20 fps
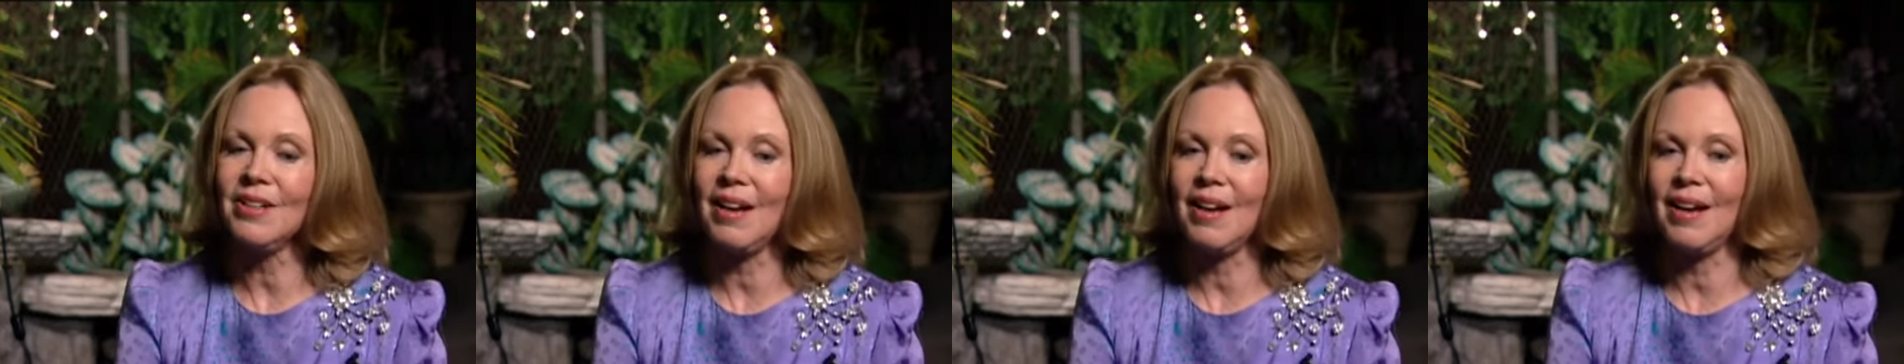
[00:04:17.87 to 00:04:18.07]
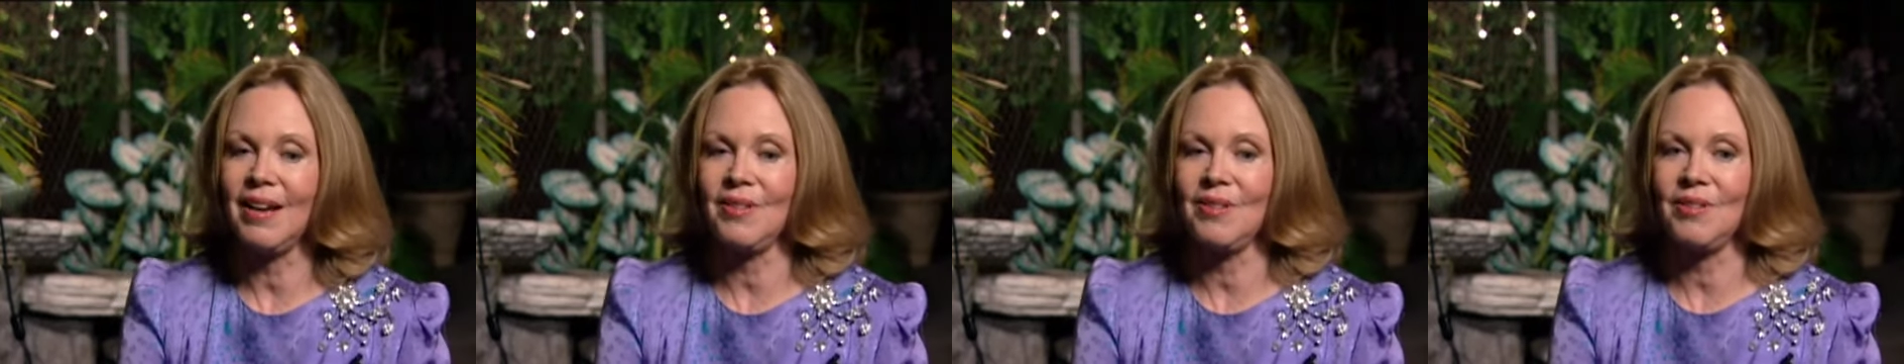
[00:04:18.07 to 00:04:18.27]

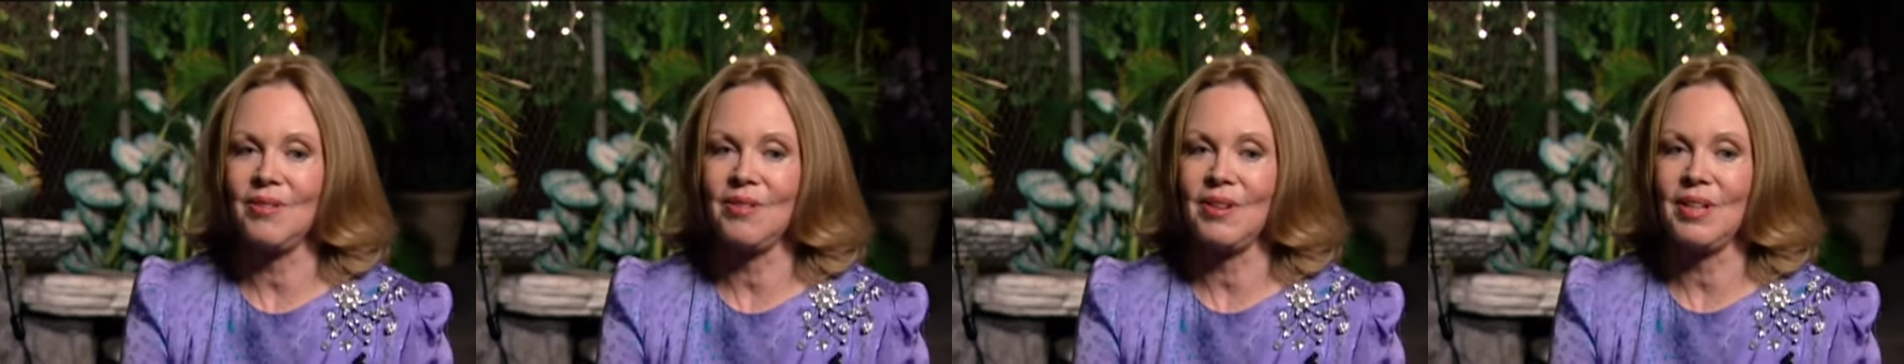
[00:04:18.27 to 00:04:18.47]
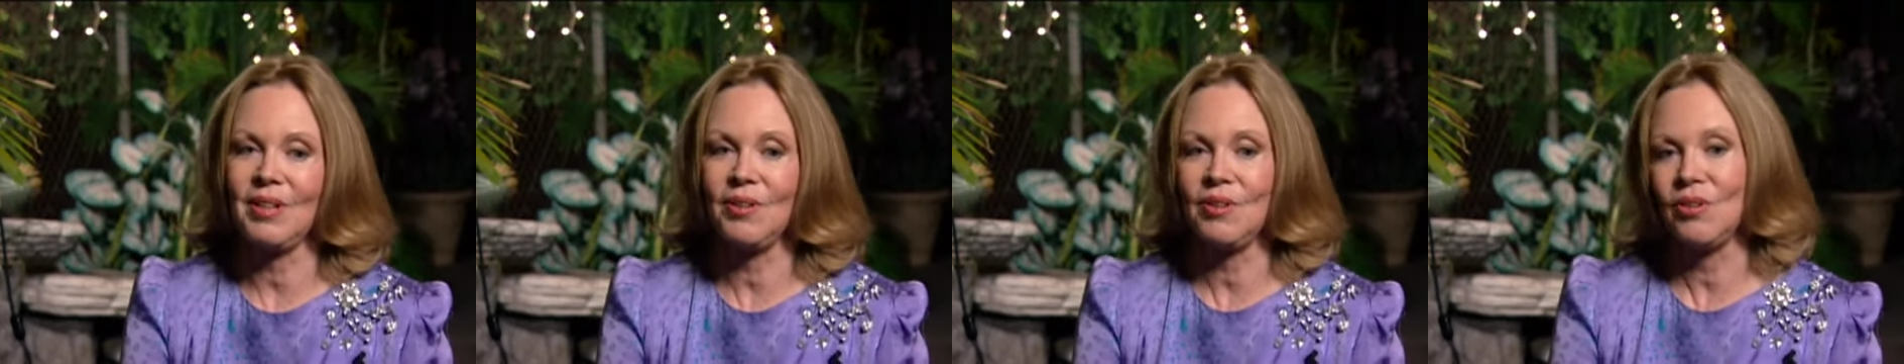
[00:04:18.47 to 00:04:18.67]
either
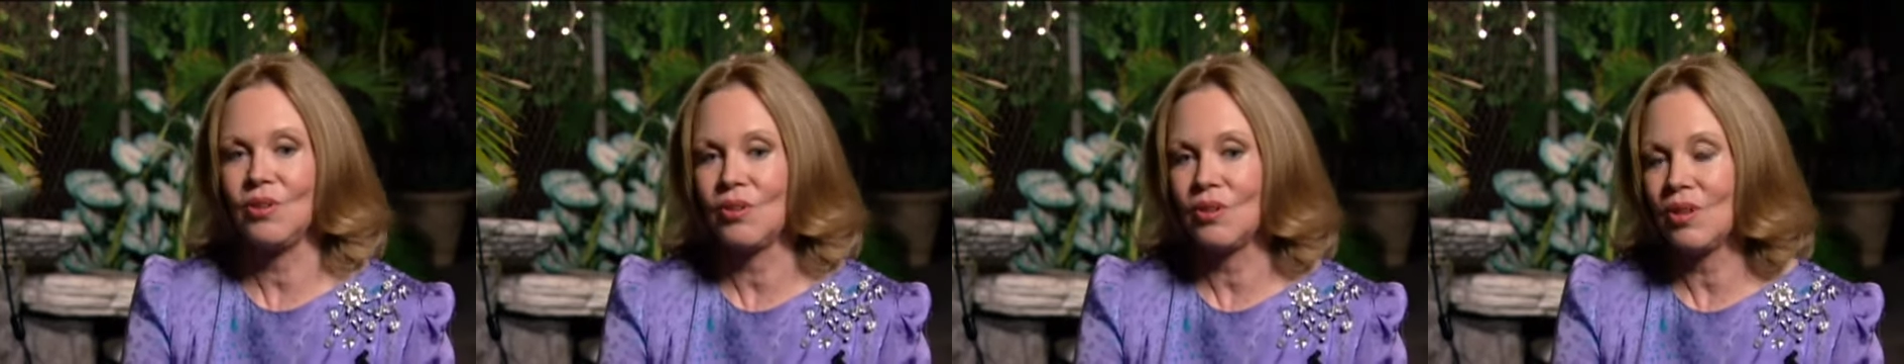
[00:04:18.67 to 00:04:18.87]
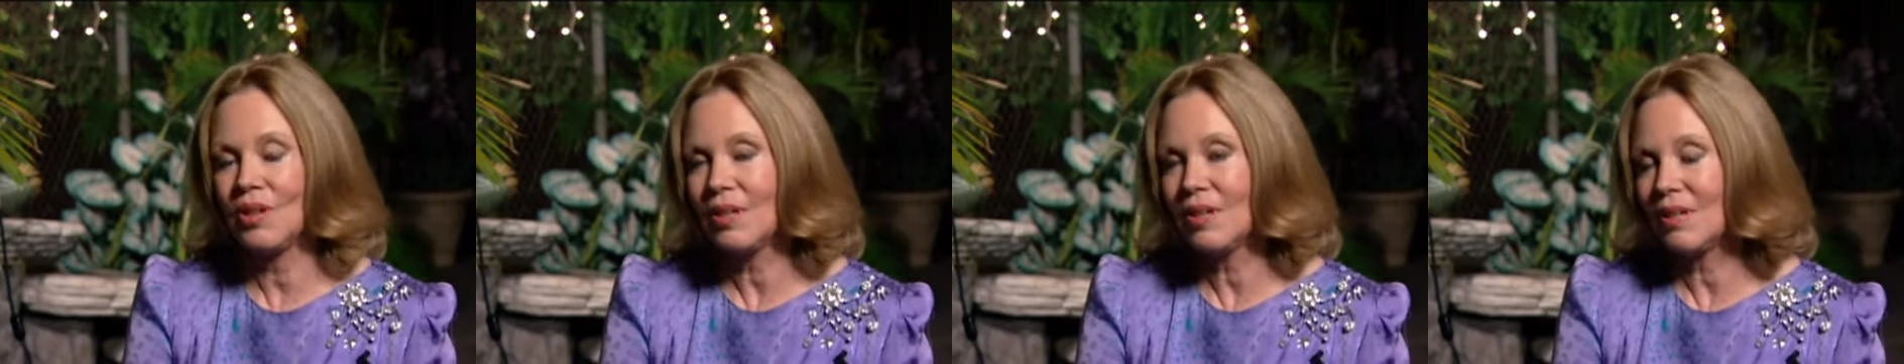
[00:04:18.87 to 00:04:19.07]
in New
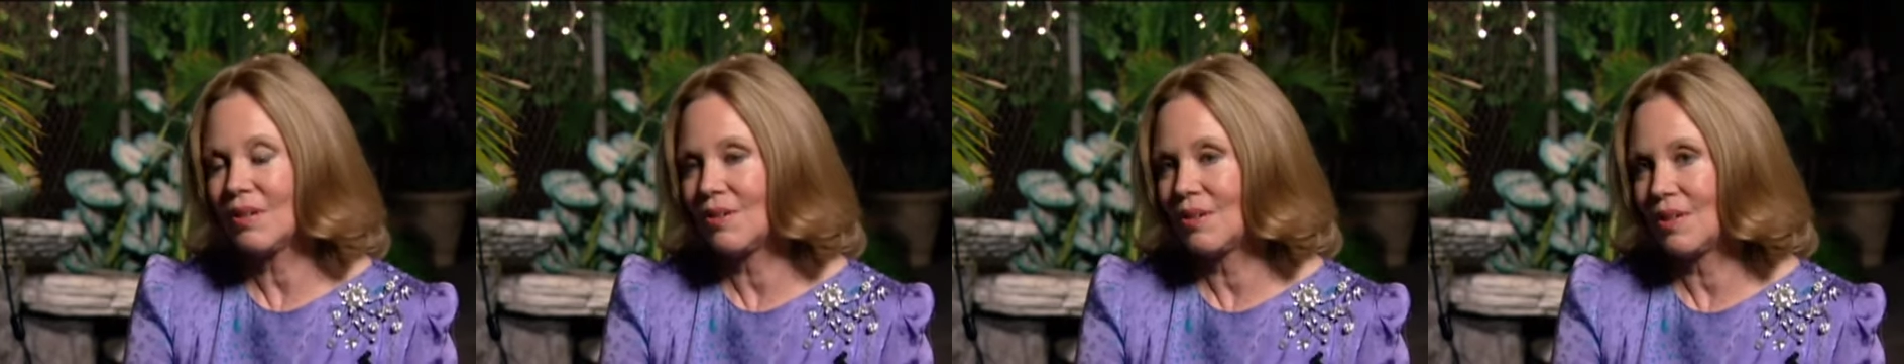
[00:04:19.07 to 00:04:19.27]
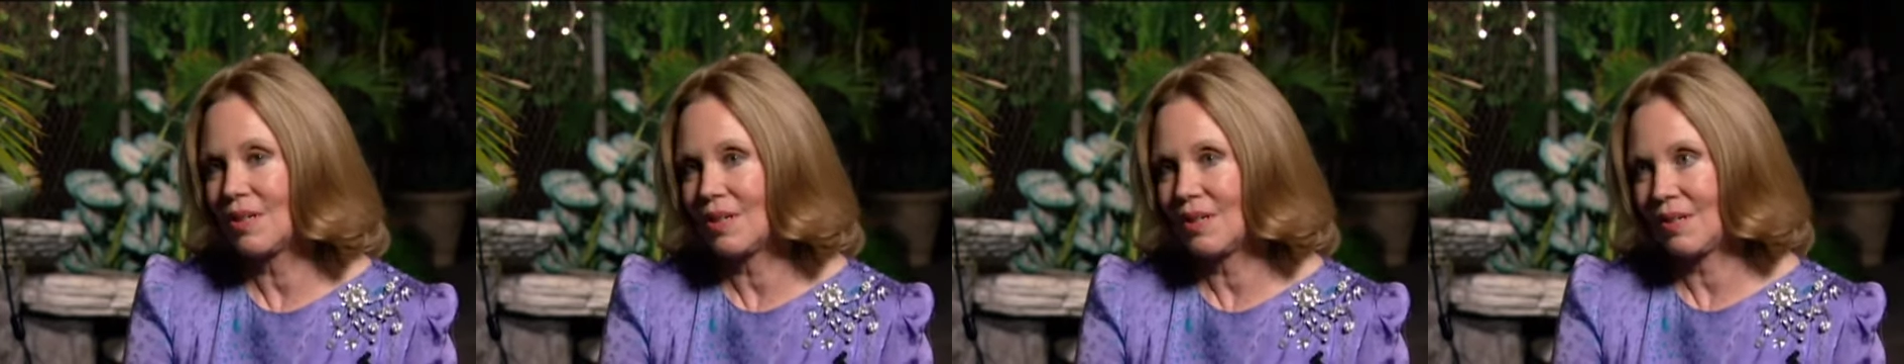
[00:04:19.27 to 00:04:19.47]
York
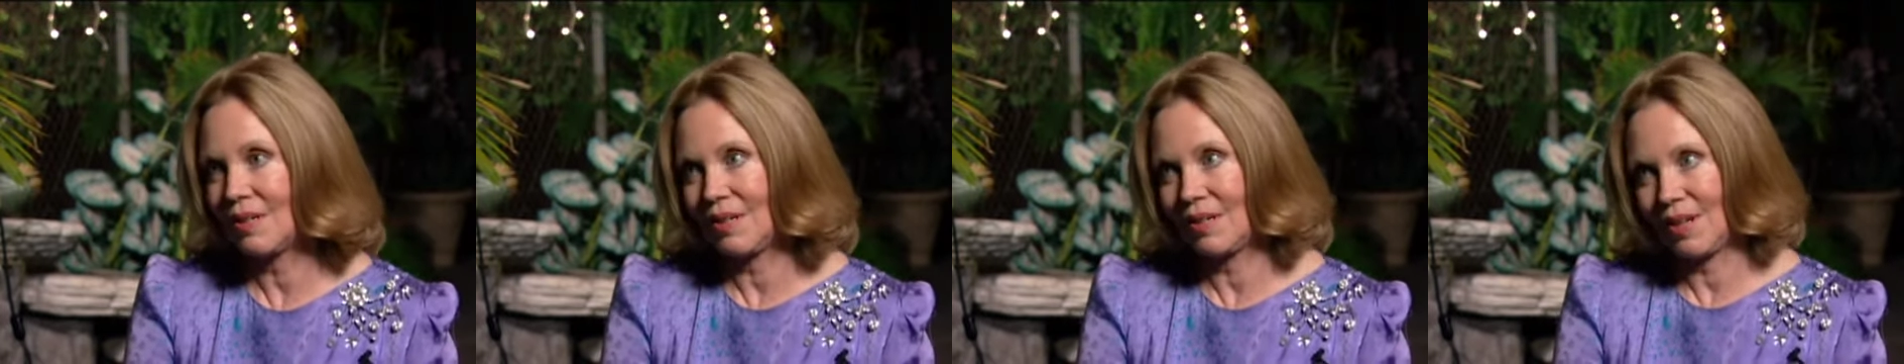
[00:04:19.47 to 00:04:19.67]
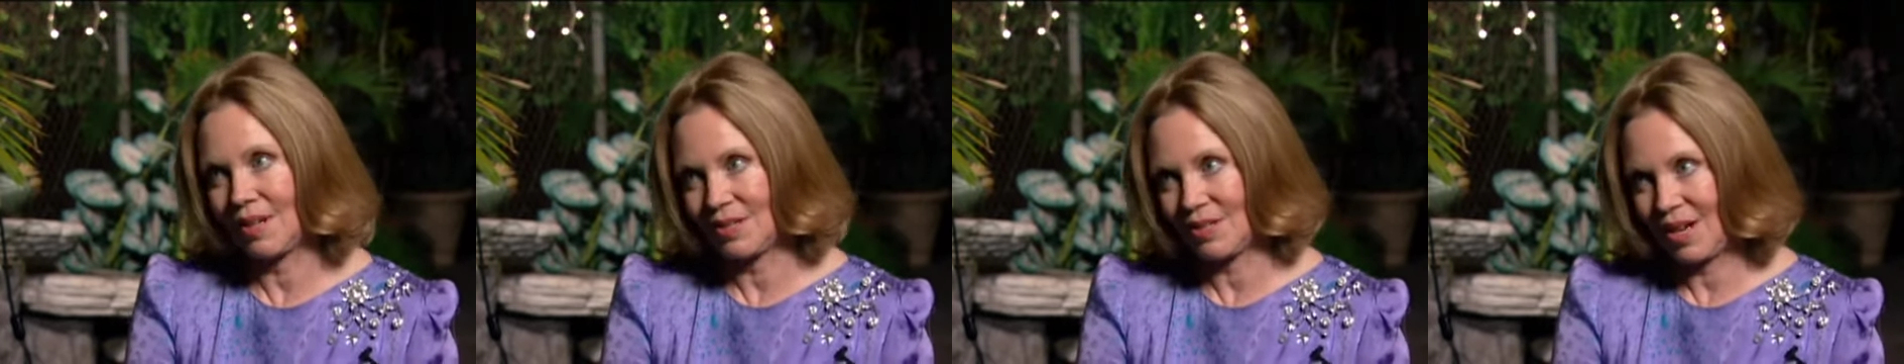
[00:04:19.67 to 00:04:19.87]
or
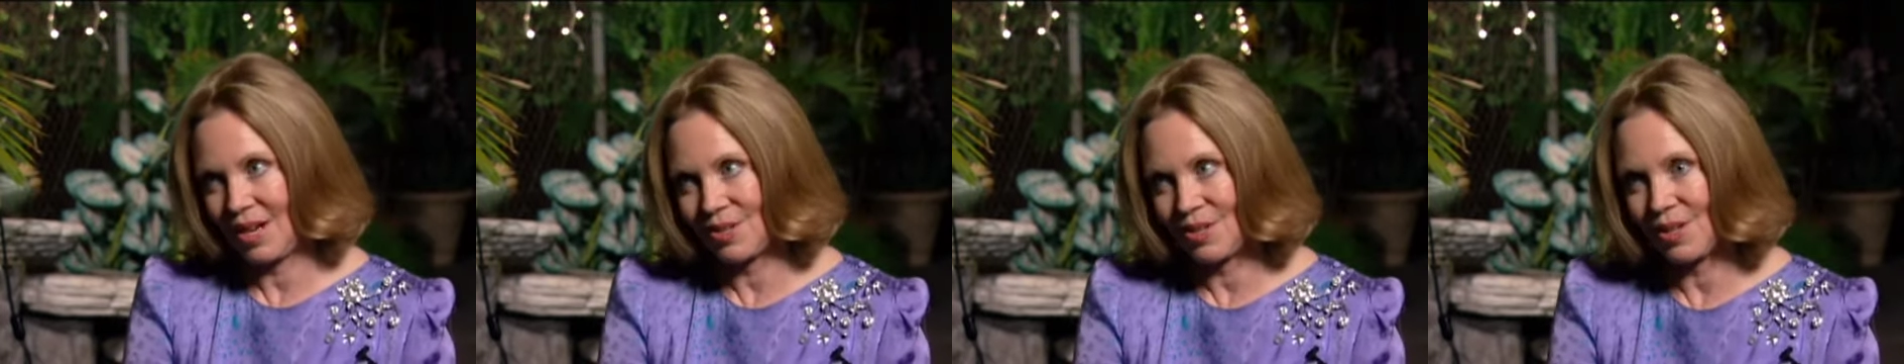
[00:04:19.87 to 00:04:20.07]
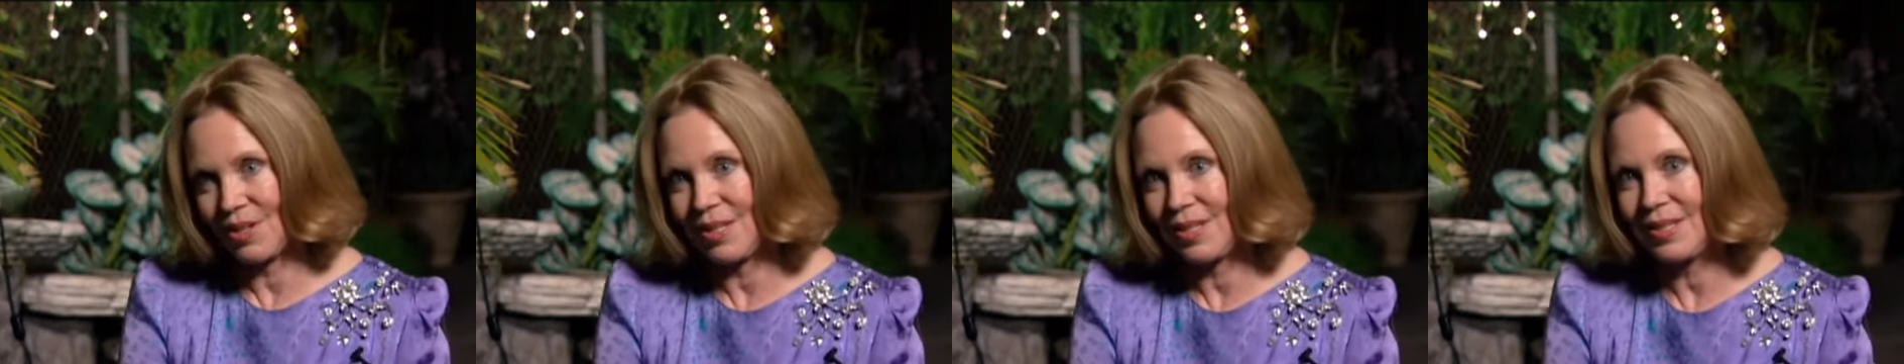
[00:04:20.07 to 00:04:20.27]
Los
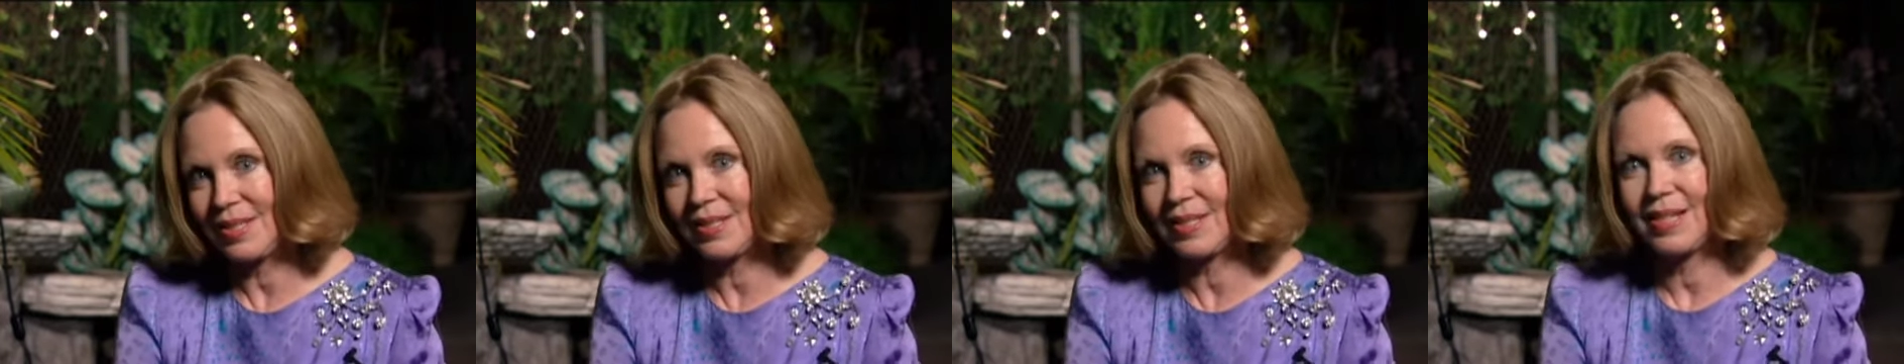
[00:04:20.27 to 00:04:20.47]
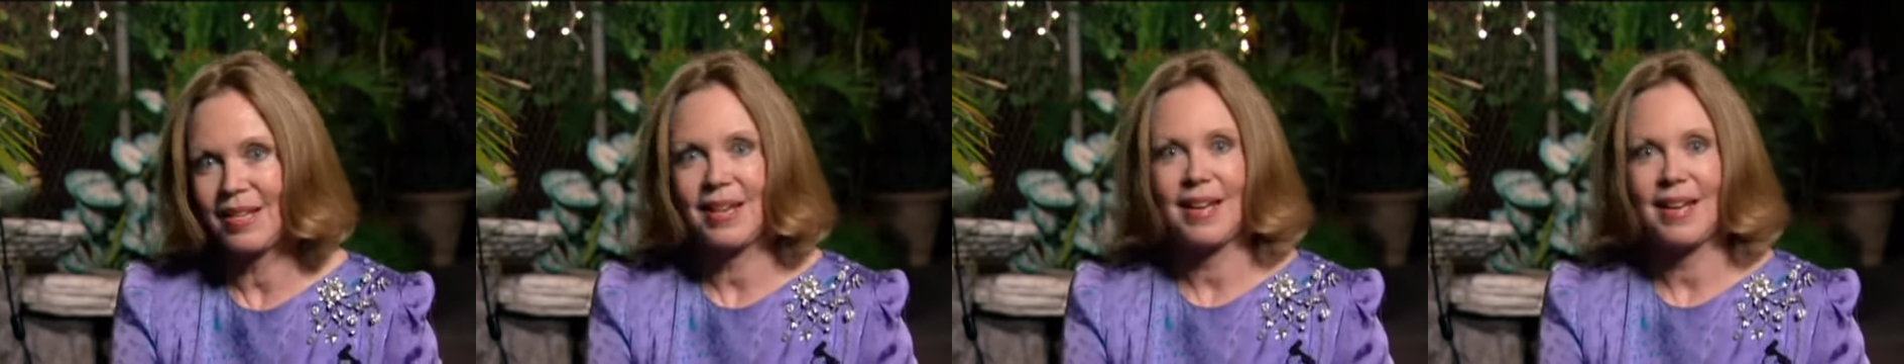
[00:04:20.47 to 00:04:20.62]
Angeles,